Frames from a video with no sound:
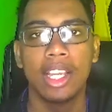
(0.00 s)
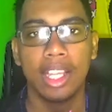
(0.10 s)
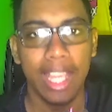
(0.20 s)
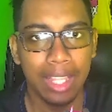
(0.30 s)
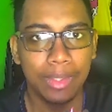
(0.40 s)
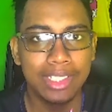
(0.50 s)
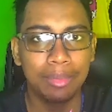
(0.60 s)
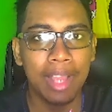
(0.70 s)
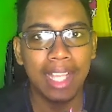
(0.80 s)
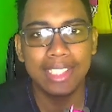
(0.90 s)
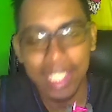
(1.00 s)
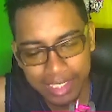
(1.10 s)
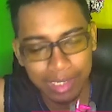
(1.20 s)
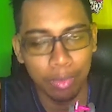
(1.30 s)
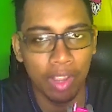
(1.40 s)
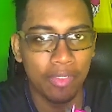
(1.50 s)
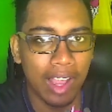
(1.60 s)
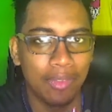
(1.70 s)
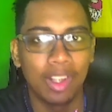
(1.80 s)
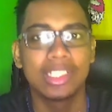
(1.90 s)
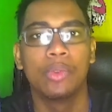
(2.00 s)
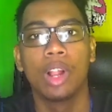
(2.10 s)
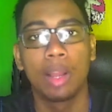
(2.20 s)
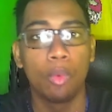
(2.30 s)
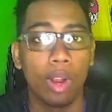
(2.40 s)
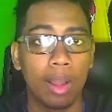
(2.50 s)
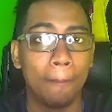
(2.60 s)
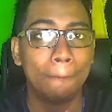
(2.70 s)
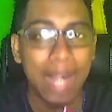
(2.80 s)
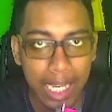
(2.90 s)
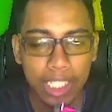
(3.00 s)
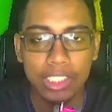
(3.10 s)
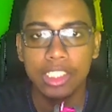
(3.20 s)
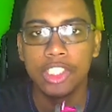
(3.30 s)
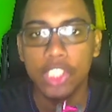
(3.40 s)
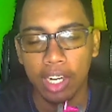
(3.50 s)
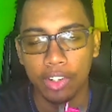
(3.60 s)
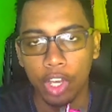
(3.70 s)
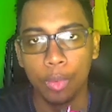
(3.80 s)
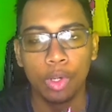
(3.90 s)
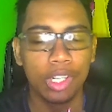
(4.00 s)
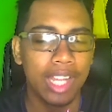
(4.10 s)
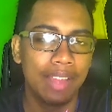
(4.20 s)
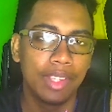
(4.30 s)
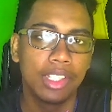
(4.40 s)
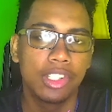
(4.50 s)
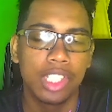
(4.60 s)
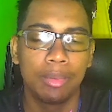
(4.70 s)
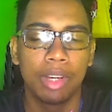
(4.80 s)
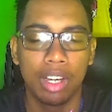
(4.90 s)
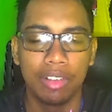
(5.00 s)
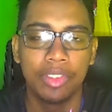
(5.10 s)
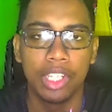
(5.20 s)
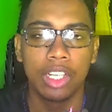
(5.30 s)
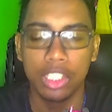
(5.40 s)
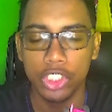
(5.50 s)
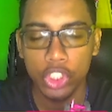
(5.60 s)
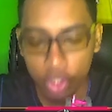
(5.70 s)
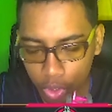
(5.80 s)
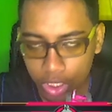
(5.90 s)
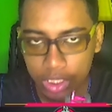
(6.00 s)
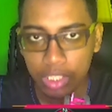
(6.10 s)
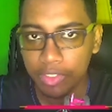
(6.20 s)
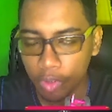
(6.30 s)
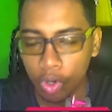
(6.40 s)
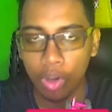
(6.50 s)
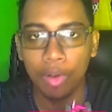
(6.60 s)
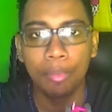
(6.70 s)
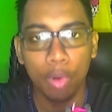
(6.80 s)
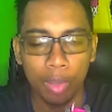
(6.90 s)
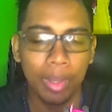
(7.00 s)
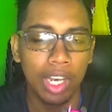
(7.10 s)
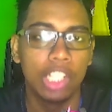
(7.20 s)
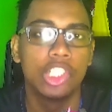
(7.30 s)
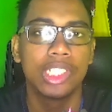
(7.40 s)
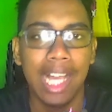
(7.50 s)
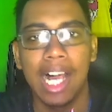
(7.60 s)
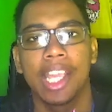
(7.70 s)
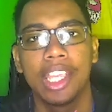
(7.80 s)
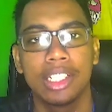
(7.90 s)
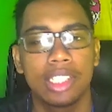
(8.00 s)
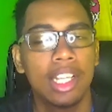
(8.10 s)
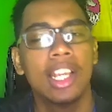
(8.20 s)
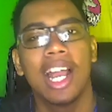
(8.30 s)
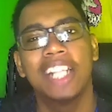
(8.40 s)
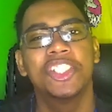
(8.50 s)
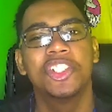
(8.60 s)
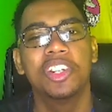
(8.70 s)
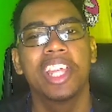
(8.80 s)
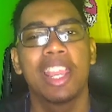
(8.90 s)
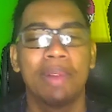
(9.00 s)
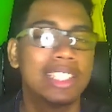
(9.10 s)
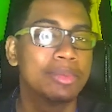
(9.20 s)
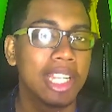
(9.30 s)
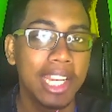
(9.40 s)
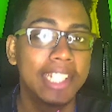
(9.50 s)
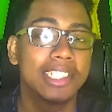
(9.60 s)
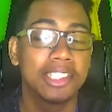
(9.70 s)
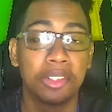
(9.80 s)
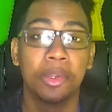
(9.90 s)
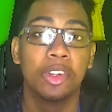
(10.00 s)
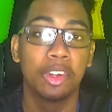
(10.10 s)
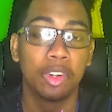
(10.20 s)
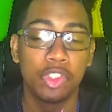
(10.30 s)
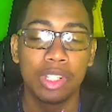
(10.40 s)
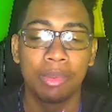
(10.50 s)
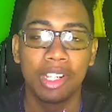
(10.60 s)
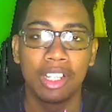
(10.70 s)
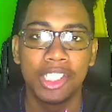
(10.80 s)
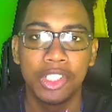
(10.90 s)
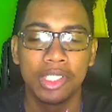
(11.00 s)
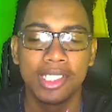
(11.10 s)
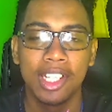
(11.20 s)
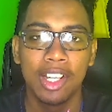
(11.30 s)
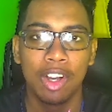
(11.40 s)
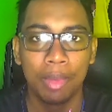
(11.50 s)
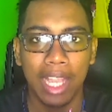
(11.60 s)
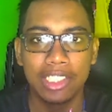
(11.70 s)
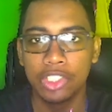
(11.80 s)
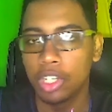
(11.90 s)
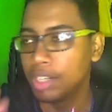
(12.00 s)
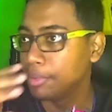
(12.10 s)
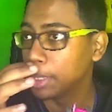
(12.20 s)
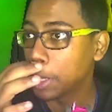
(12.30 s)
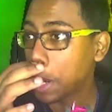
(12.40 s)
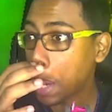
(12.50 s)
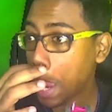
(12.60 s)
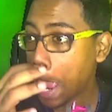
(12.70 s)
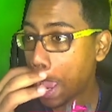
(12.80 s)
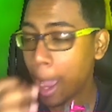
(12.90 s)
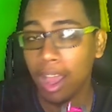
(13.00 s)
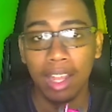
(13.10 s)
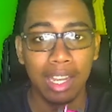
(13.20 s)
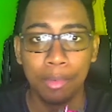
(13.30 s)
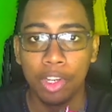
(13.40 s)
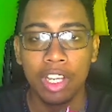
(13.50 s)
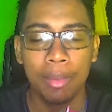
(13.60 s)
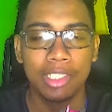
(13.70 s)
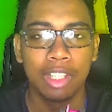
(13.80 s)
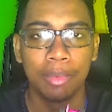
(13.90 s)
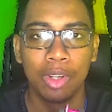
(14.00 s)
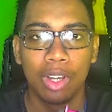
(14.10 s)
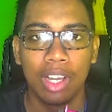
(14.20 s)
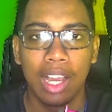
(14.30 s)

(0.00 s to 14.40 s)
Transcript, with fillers: Hey, what's up guys? It's your boy Firefox and welcome and welcome back to the channel. Now we're going to dive into some of the controls for Pokemon Legends Arceus. As you know, the game has been leaked, so we're going to go through some of the controls. Hope you guys enjoyed the video. Uh, let me know in the comments down below.